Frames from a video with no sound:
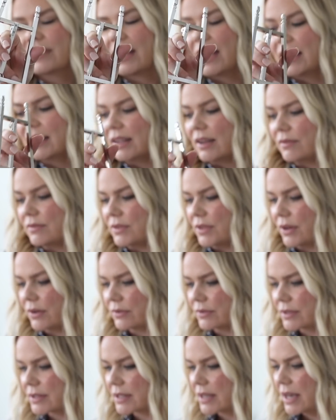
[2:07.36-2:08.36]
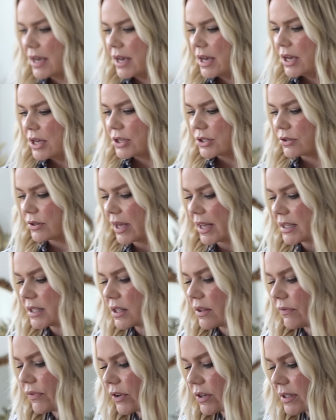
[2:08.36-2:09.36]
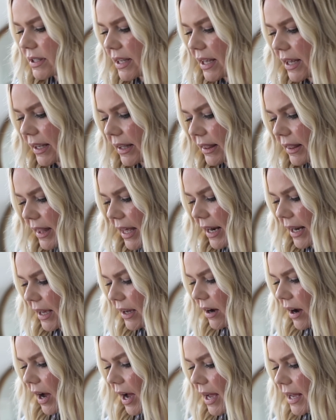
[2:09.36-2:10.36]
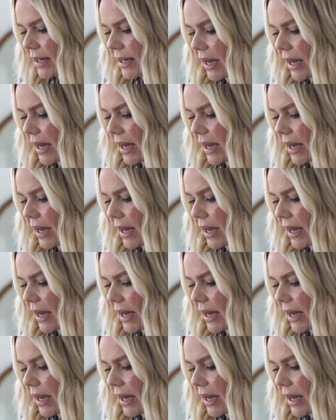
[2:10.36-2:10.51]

I loved those. So that's the first thing that I got.